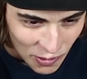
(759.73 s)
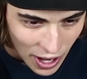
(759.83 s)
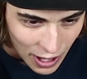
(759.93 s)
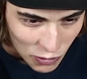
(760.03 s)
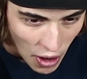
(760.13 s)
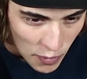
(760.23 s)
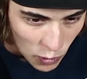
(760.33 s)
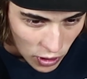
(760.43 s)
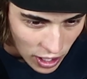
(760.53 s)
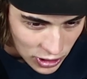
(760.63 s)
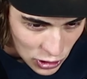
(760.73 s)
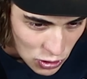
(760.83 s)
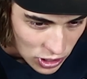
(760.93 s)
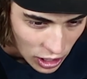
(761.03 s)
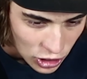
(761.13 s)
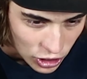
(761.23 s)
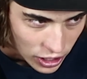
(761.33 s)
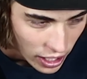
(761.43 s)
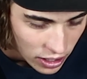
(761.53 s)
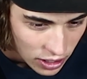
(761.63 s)
Wait, Raymond Warner has a new signature
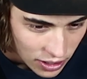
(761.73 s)
deck?